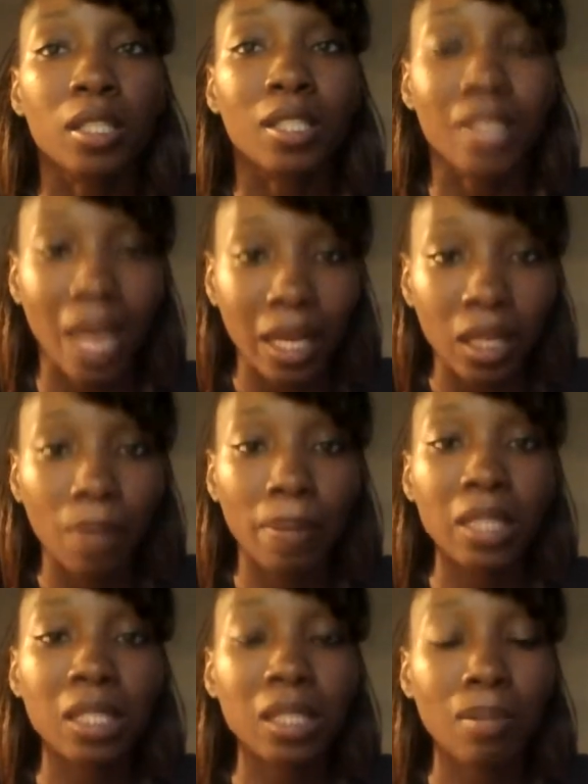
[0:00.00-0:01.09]
take the
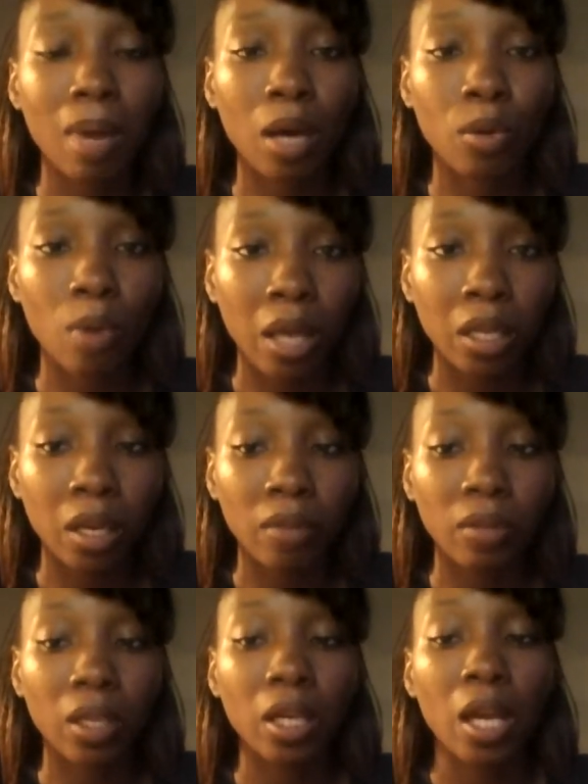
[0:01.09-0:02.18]
business model out of
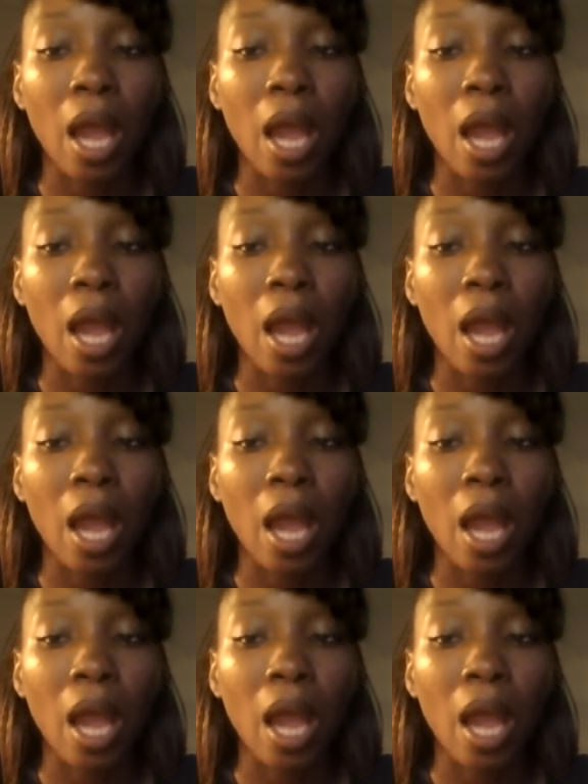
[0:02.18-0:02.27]
it